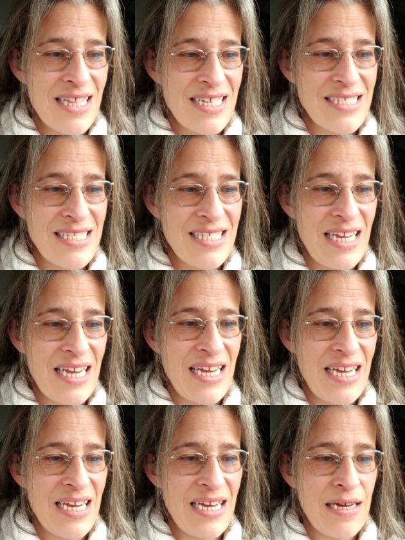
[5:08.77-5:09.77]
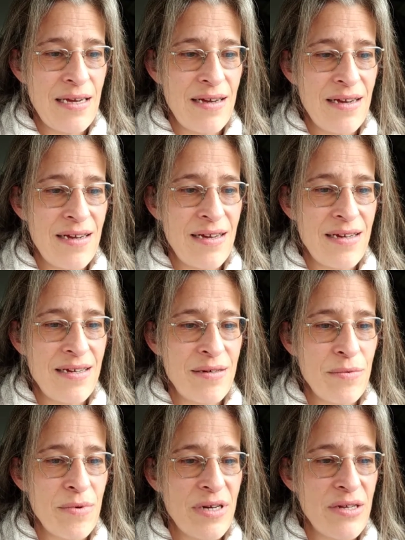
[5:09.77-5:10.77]
Let's see. Uh,
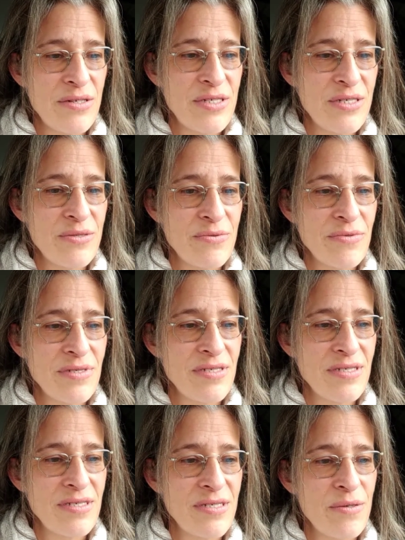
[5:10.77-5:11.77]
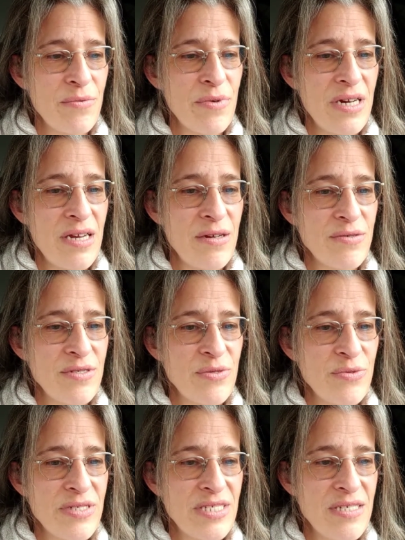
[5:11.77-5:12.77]
what else was what else
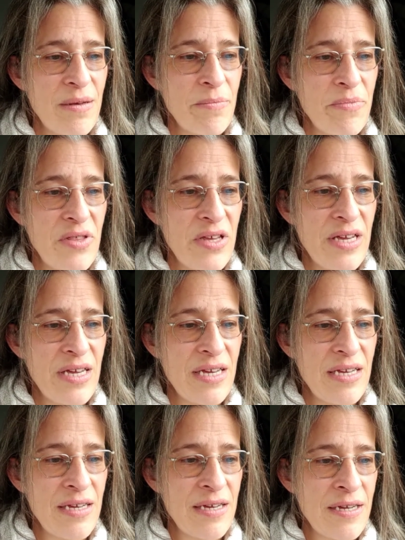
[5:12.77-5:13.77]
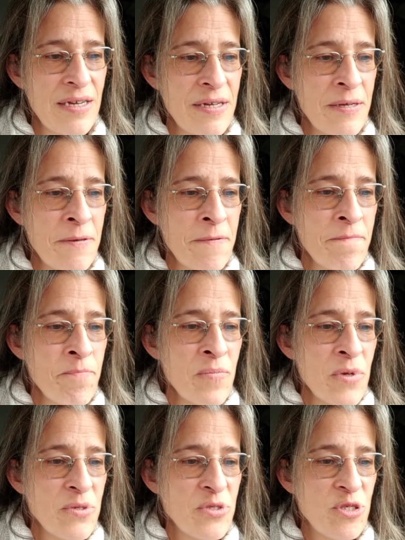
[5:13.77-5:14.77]
was something
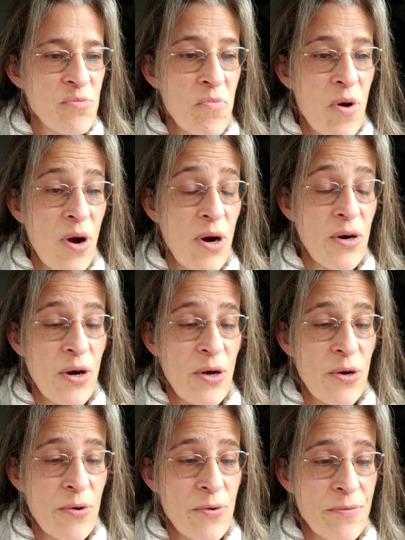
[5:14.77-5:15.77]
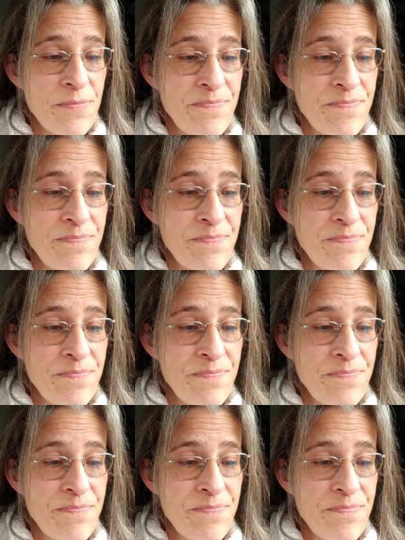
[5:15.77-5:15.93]
tomorrow?